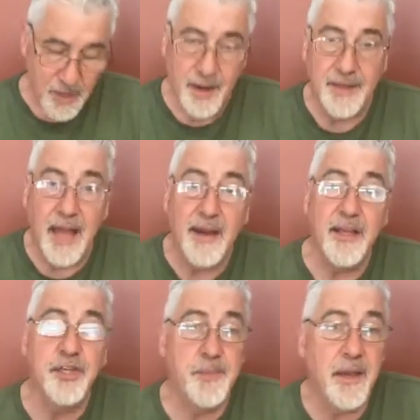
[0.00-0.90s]
And again,
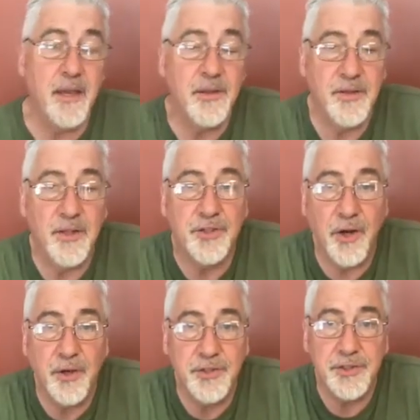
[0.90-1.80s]
he's speaking to the
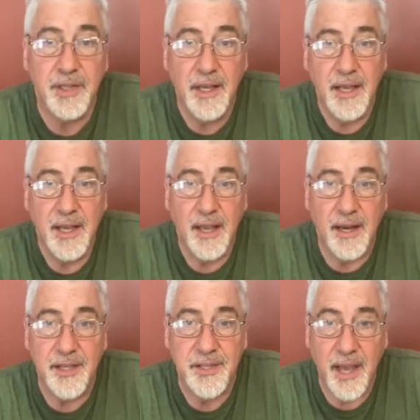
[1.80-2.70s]
church
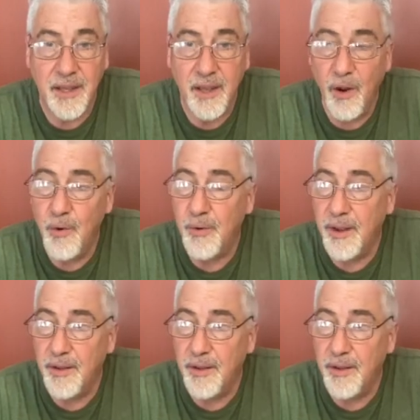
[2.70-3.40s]
and he's saying, you know,